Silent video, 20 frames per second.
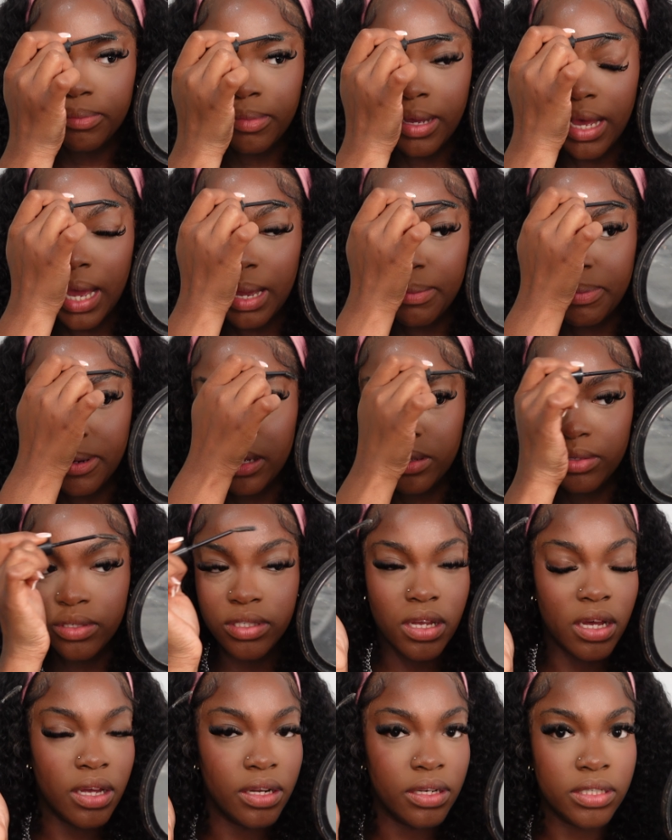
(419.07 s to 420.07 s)
My
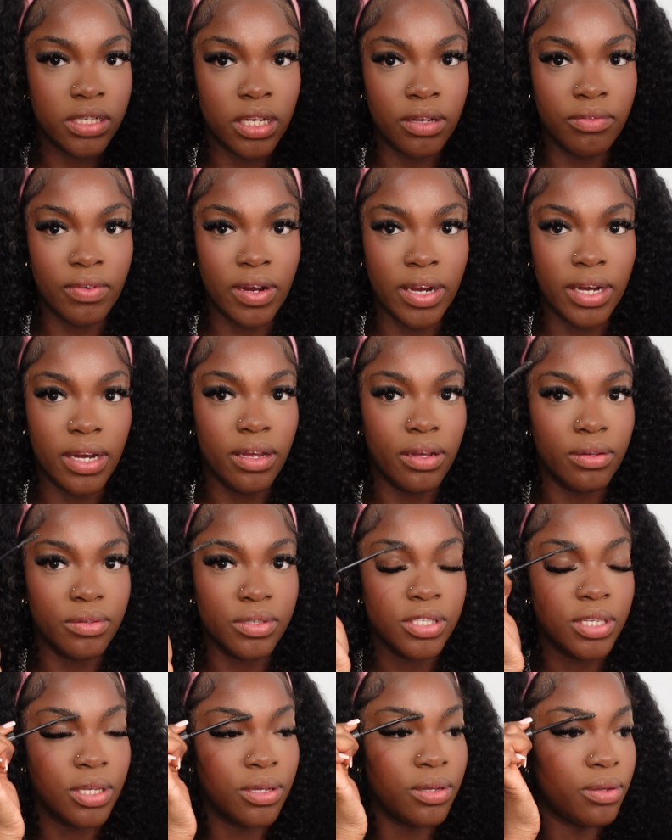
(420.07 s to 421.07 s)
eyebrows aren't done right now,
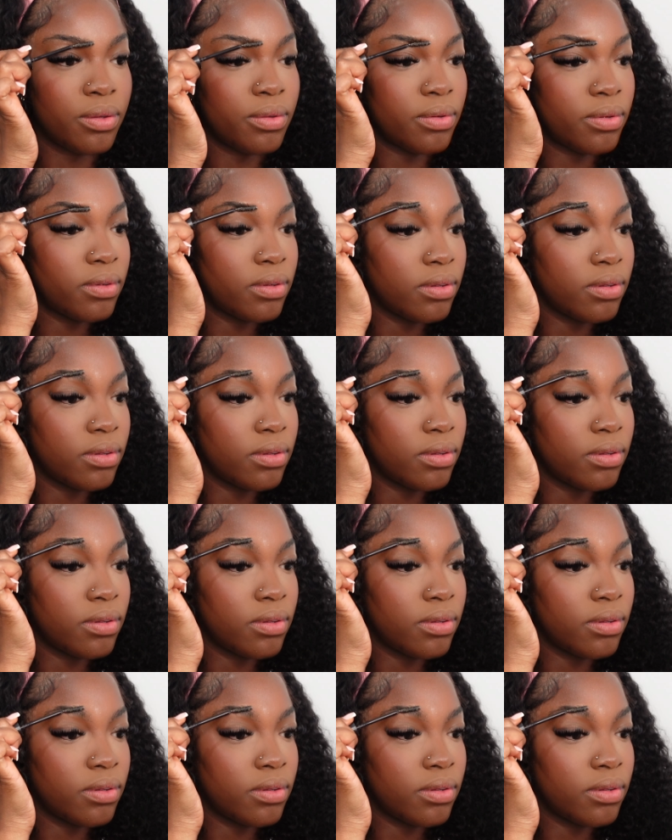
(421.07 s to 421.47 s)
so